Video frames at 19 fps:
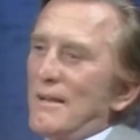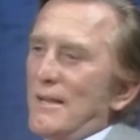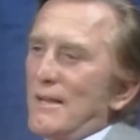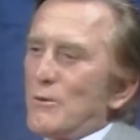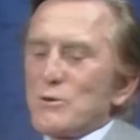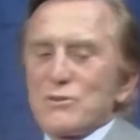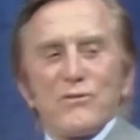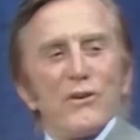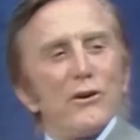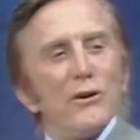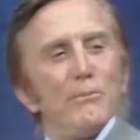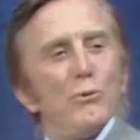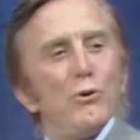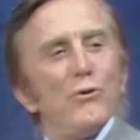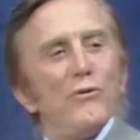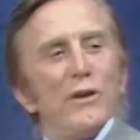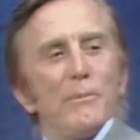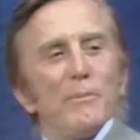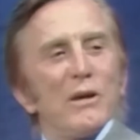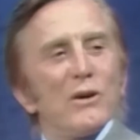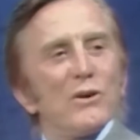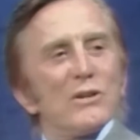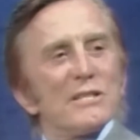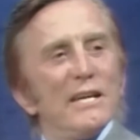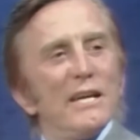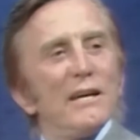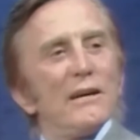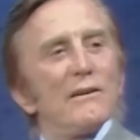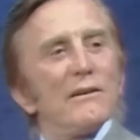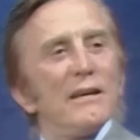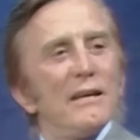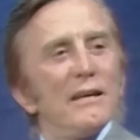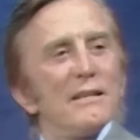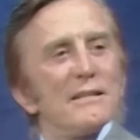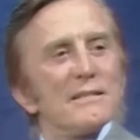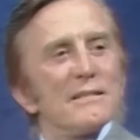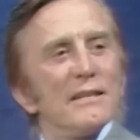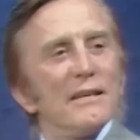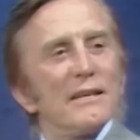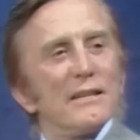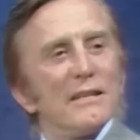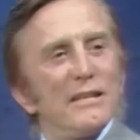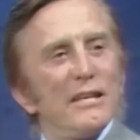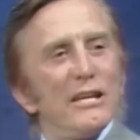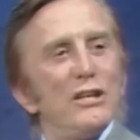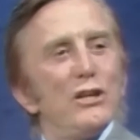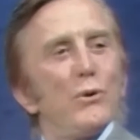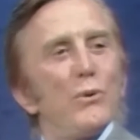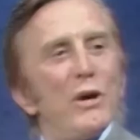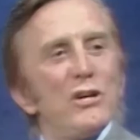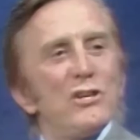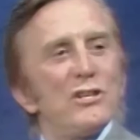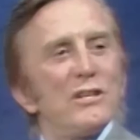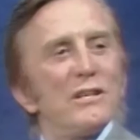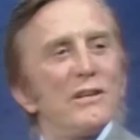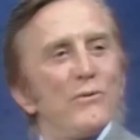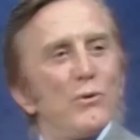it was very moving because here is the continuation